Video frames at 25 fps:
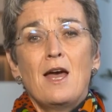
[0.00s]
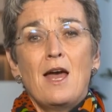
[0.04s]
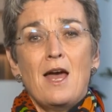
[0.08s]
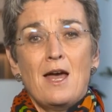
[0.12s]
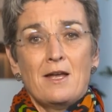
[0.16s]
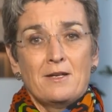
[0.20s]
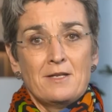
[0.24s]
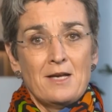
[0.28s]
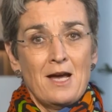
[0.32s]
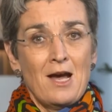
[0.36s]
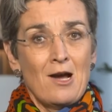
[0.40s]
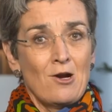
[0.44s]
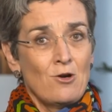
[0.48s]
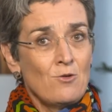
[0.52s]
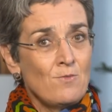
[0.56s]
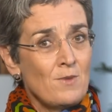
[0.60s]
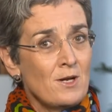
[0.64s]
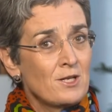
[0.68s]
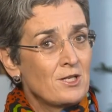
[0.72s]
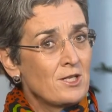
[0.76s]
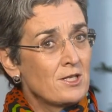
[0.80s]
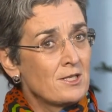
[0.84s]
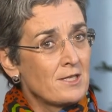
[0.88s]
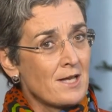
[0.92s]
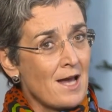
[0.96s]
and how
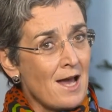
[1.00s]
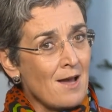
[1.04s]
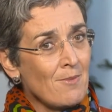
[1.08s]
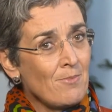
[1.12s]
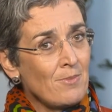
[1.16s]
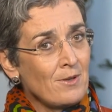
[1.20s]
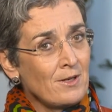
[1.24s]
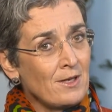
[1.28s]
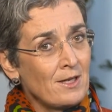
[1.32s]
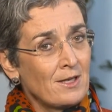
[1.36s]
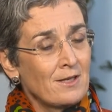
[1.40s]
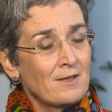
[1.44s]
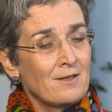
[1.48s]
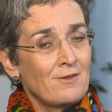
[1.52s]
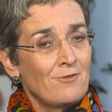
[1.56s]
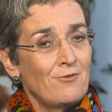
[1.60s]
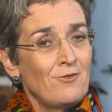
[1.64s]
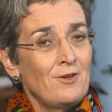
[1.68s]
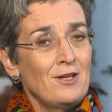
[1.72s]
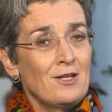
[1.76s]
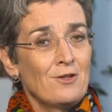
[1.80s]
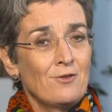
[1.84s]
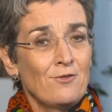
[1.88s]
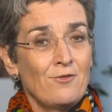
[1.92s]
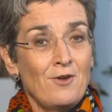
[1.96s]
much is happening in the
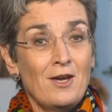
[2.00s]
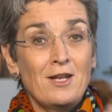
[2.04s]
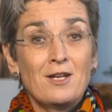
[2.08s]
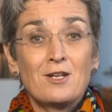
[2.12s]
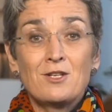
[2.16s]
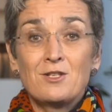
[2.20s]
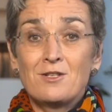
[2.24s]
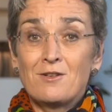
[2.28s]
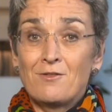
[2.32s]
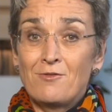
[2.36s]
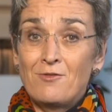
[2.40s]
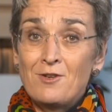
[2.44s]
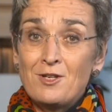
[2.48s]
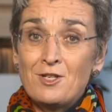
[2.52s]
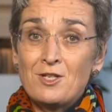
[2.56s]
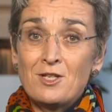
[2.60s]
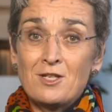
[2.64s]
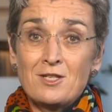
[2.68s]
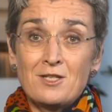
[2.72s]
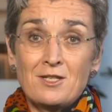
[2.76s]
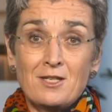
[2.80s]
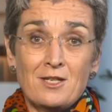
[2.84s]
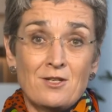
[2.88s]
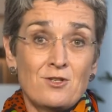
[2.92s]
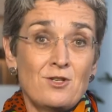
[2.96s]
field of energy
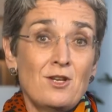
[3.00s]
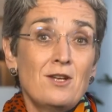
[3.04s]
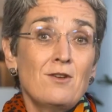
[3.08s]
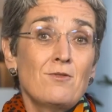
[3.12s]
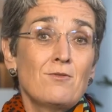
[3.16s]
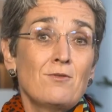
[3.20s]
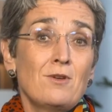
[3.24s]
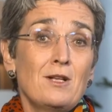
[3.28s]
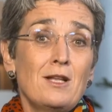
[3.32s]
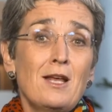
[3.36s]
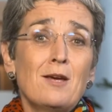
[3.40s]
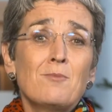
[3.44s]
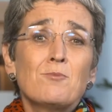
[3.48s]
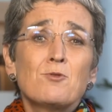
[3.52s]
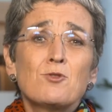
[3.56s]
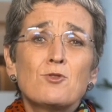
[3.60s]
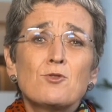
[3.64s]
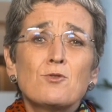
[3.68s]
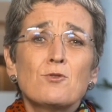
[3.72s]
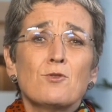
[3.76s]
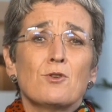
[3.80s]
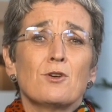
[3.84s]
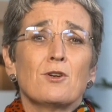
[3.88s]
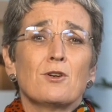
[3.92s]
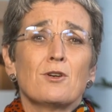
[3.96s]
efficiency in general, I'm
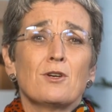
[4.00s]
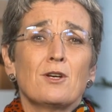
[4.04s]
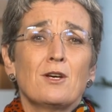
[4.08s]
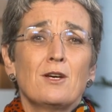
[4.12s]
sure